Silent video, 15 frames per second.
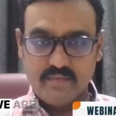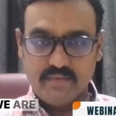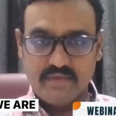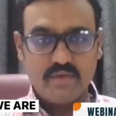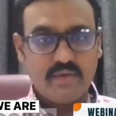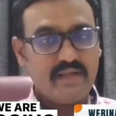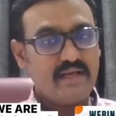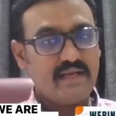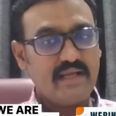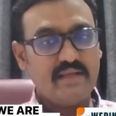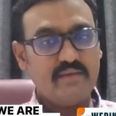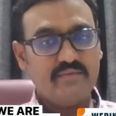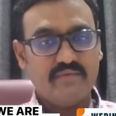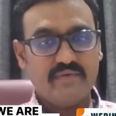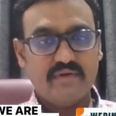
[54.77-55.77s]
We are going
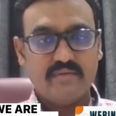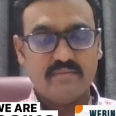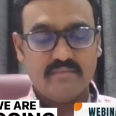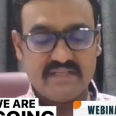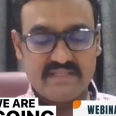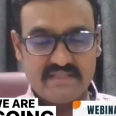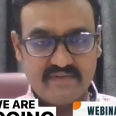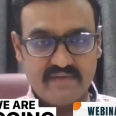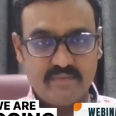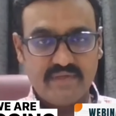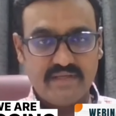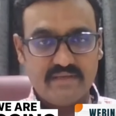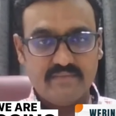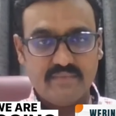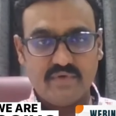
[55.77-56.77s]
live by 7
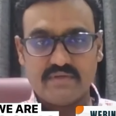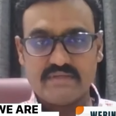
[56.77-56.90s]
p.m.